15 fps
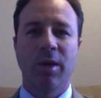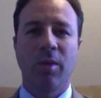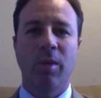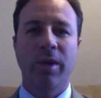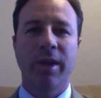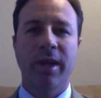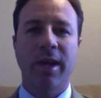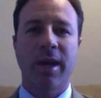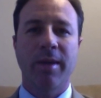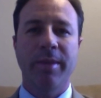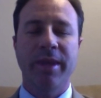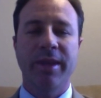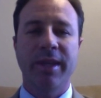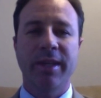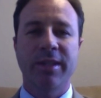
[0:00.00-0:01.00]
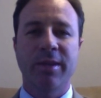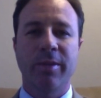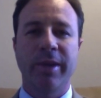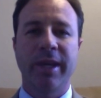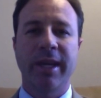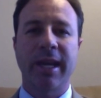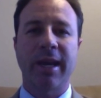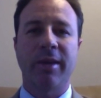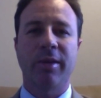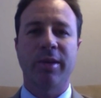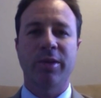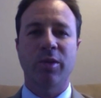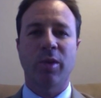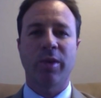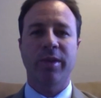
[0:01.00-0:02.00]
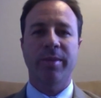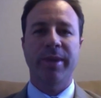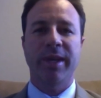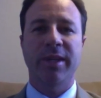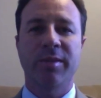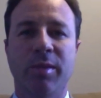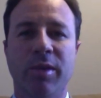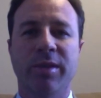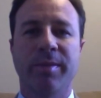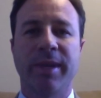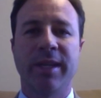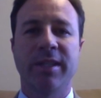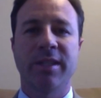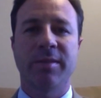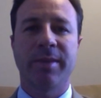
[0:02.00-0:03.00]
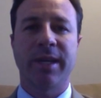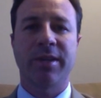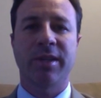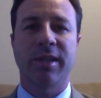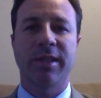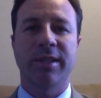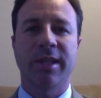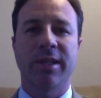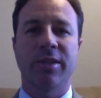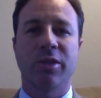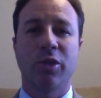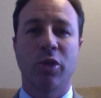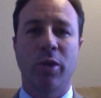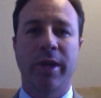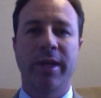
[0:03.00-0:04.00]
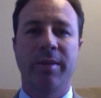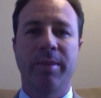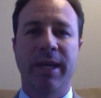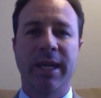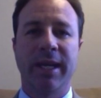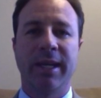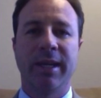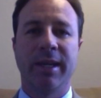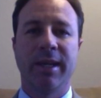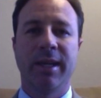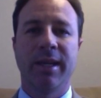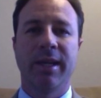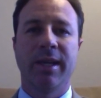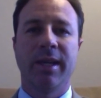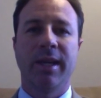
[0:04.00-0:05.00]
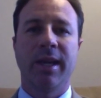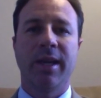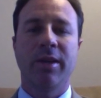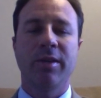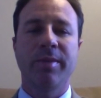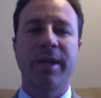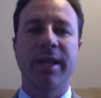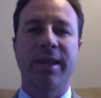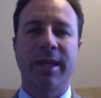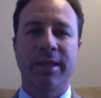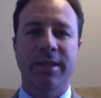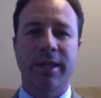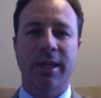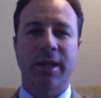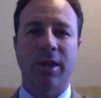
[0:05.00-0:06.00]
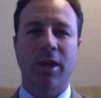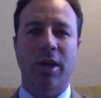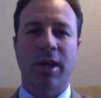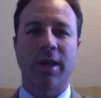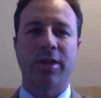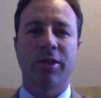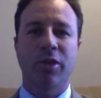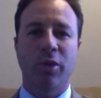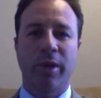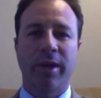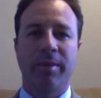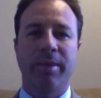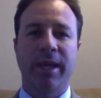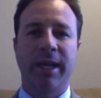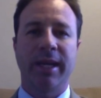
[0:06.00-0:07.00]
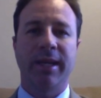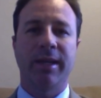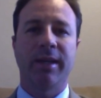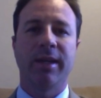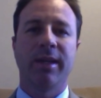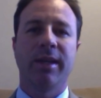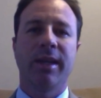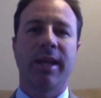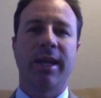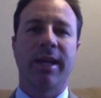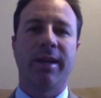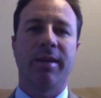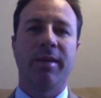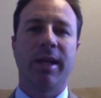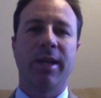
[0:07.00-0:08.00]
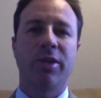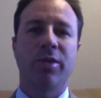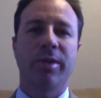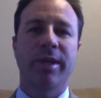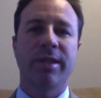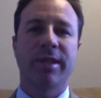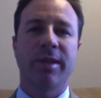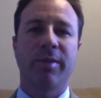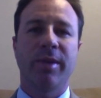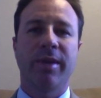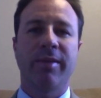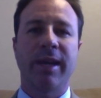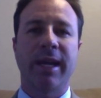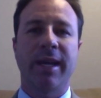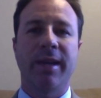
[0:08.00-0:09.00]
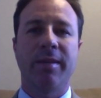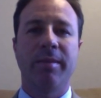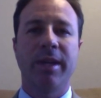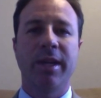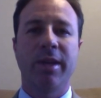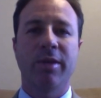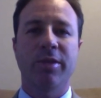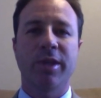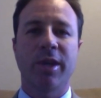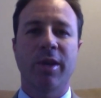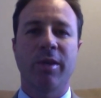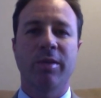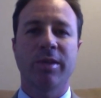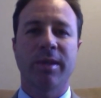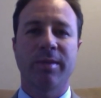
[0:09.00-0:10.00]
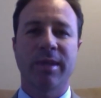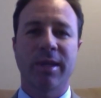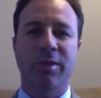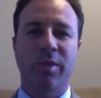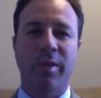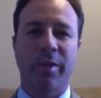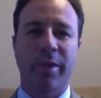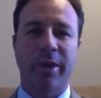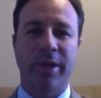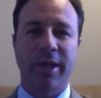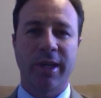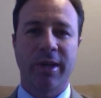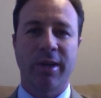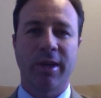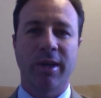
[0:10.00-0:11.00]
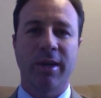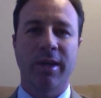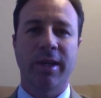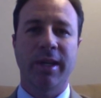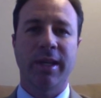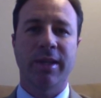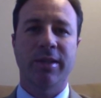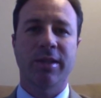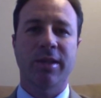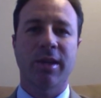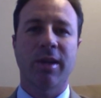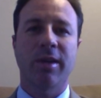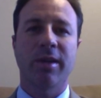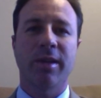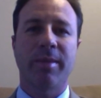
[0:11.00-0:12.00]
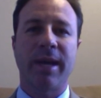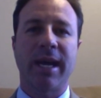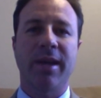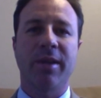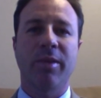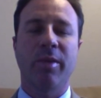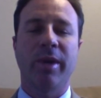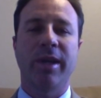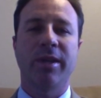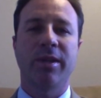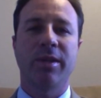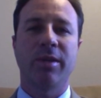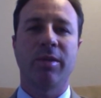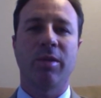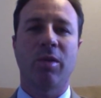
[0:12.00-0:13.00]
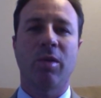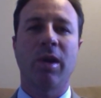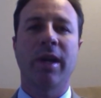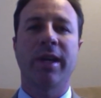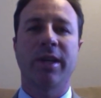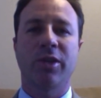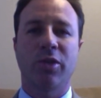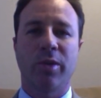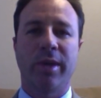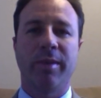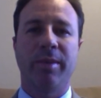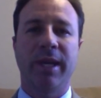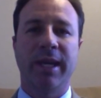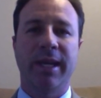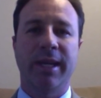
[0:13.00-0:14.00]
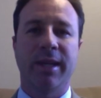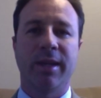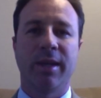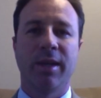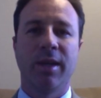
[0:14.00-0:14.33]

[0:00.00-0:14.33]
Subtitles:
One of the common things that we encounter as orthopedic sports medicine specialists is joint pain. And there's many things that can cause joint pain. And injuries that we've had many years ago, sometimes when we were younger, can start the pathway to chronic joint pain.